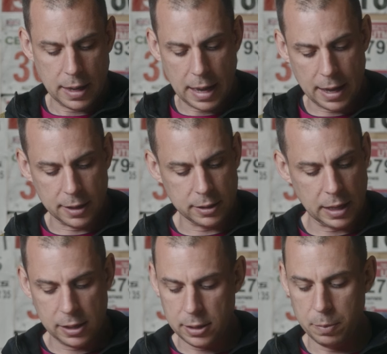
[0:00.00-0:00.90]
And
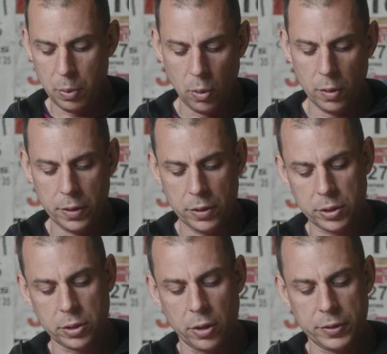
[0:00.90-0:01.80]
it's important that the
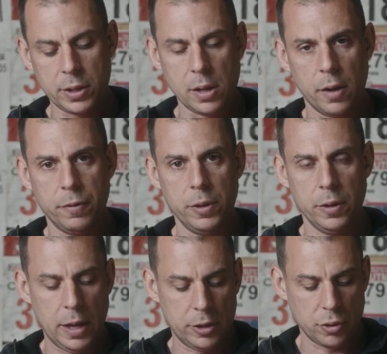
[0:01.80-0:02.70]
soft stuff within
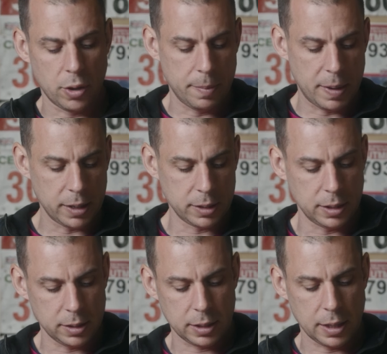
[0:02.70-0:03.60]
that dry bag
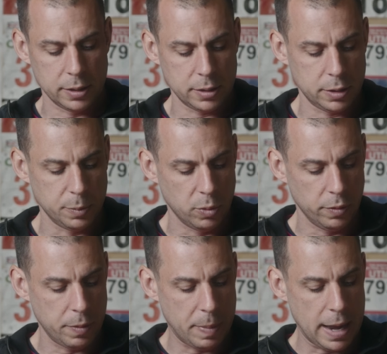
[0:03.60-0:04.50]
sits against the small
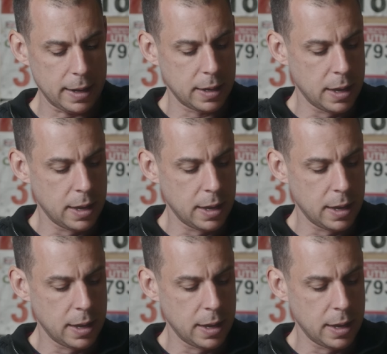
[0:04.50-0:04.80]
of your back,